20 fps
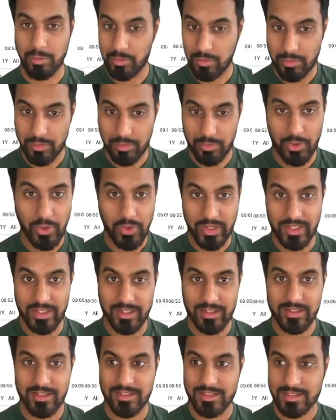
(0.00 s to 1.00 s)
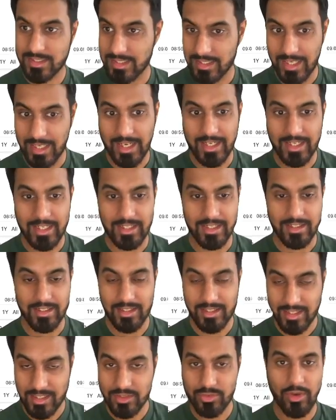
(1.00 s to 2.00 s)
point to get in.
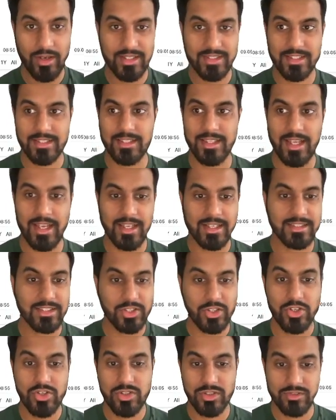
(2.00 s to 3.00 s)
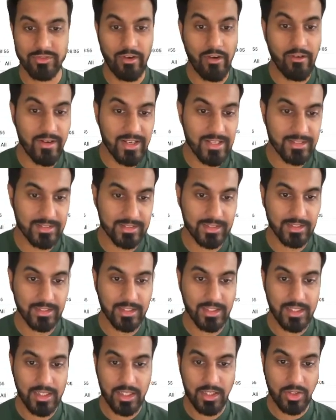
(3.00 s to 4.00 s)
And that's why I said the execution is very easy,
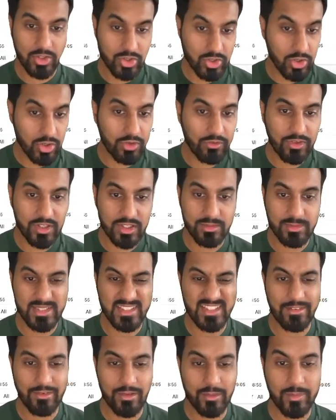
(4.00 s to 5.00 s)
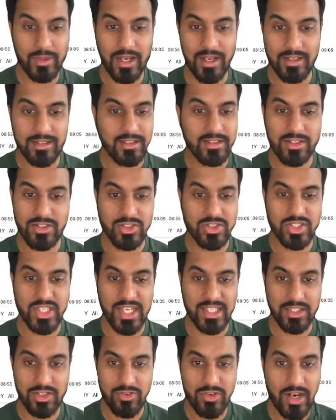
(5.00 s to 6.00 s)
because you look for a specific pattern, then you just
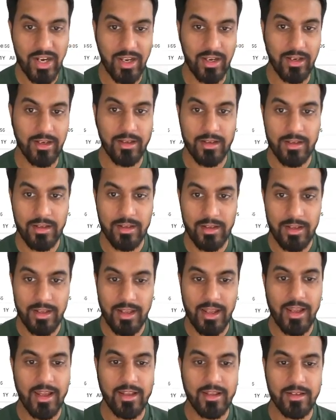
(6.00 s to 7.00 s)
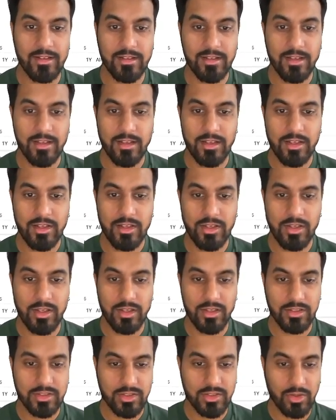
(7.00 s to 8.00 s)
take the trade. And
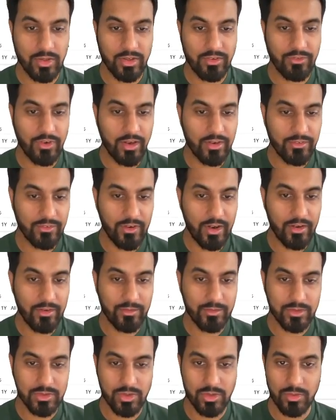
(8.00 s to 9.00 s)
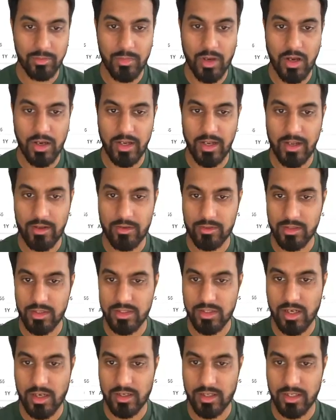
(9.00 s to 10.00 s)
so if I sort of mark out the
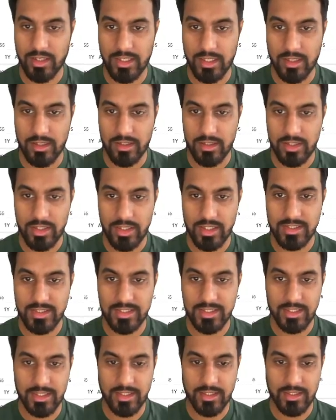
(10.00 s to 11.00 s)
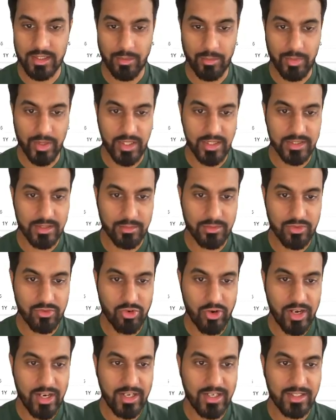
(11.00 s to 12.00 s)
target here, you can see that because I'm
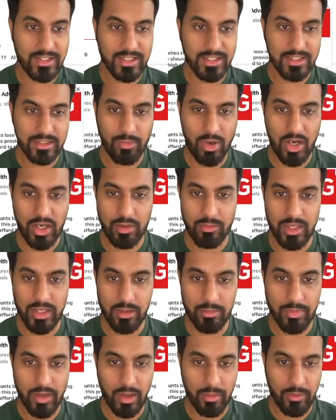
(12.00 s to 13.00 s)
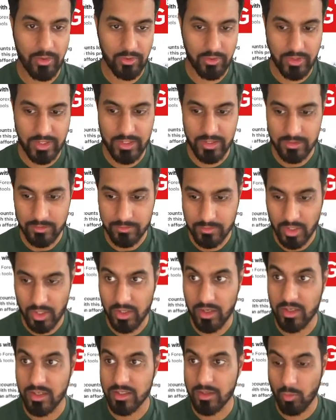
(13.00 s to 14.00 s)
trading this market maker buy model here on
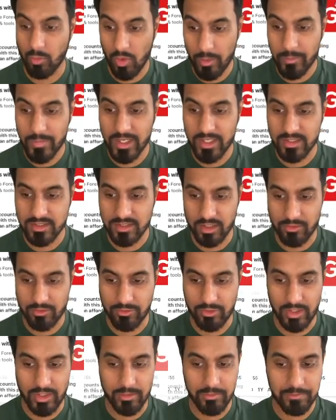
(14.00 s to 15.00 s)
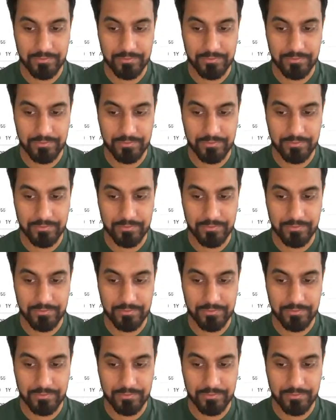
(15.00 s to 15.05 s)
a 1 minute time frame,